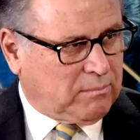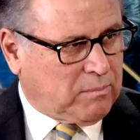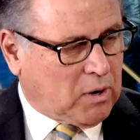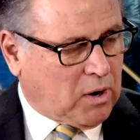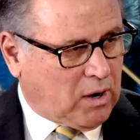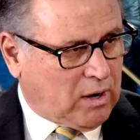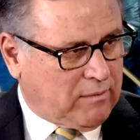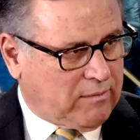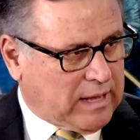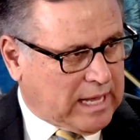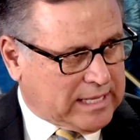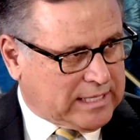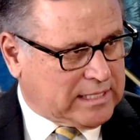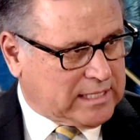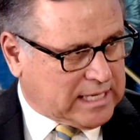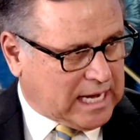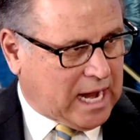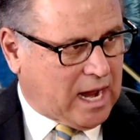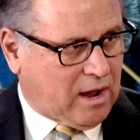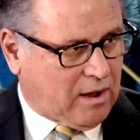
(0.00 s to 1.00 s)
part of that
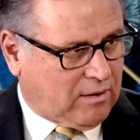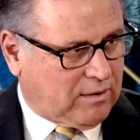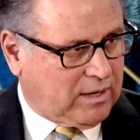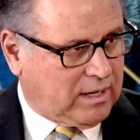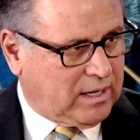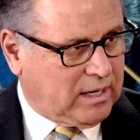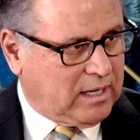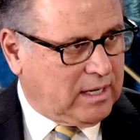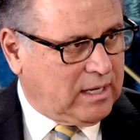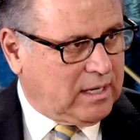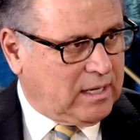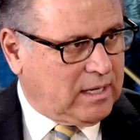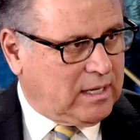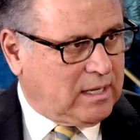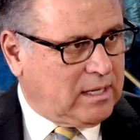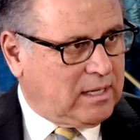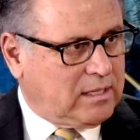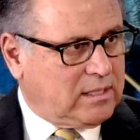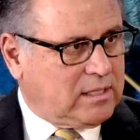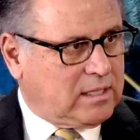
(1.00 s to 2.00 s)
sound
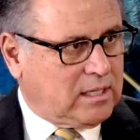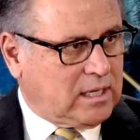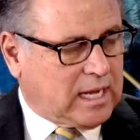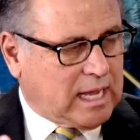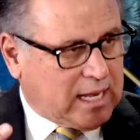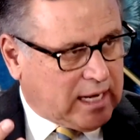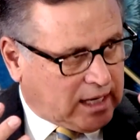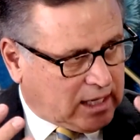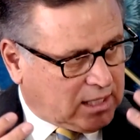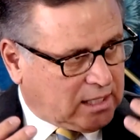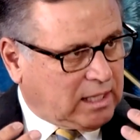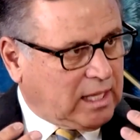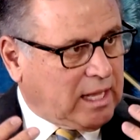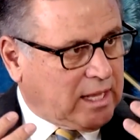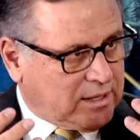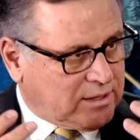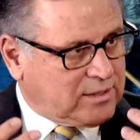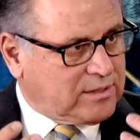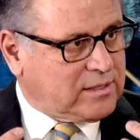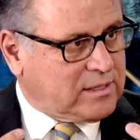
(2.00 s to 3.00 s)
to kind of
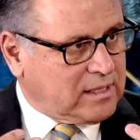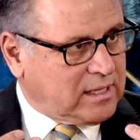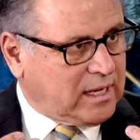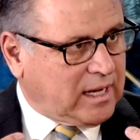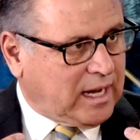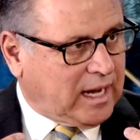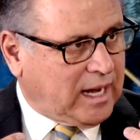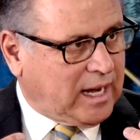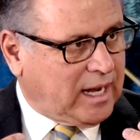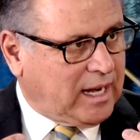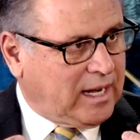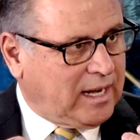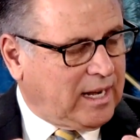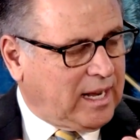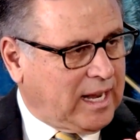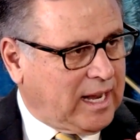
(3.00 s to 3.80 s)
cleanse. Mm-hmm. And